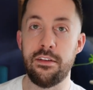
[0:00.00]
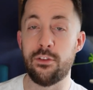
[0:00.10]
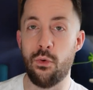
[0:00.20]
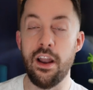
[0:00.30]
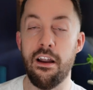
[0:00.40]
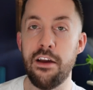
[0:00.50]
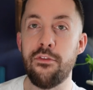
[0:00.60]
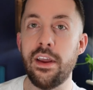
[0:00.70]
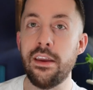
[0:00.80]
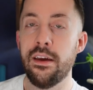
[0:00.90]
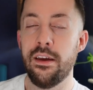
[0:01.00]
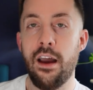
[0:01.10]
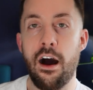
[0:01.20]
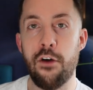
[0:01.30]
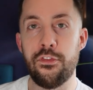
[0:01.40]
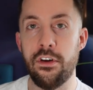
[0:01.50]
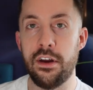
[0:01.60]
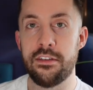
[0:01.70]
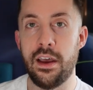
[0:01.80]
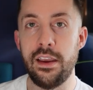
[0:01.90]
It's quite lively after,
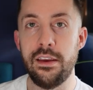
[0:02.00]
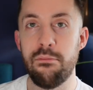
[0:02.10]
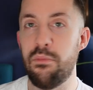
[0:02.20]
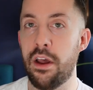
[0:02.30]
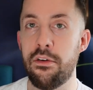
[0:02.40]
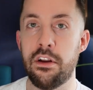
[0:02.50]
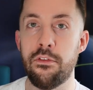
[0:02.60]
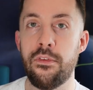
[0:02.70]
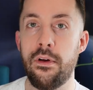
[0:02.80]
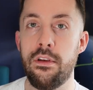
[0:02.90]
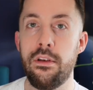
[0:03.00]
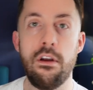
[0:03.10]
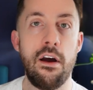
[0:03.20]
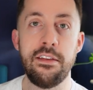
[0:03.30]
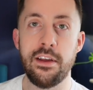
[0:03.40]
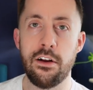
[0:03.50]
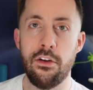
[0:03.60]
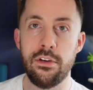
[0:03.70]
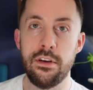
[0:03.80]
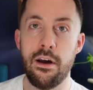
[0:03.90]
I'd say, kind of 9-10
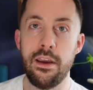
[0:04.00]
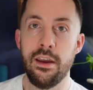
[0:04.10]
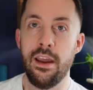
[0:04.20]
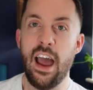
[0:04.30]
o'clock at night,